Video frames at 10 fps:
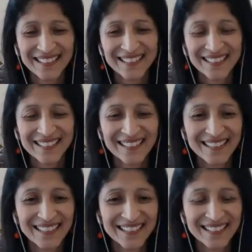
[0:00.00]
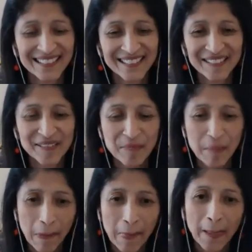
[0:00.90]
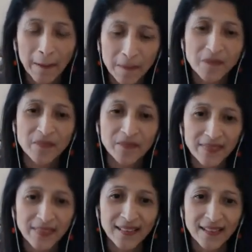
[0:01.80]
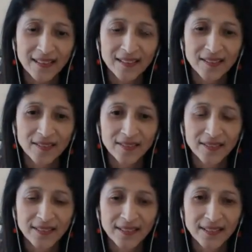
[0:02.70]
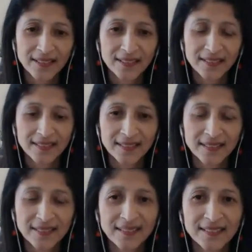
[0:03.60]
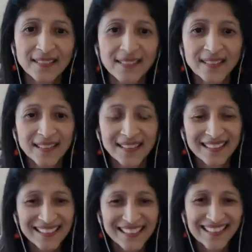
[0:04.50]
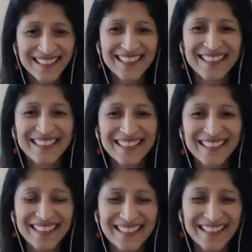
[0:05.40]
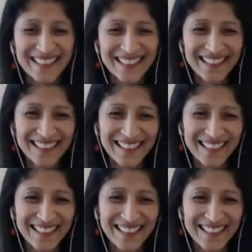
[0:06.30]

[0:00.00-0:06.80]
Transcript: This person isn't speaking.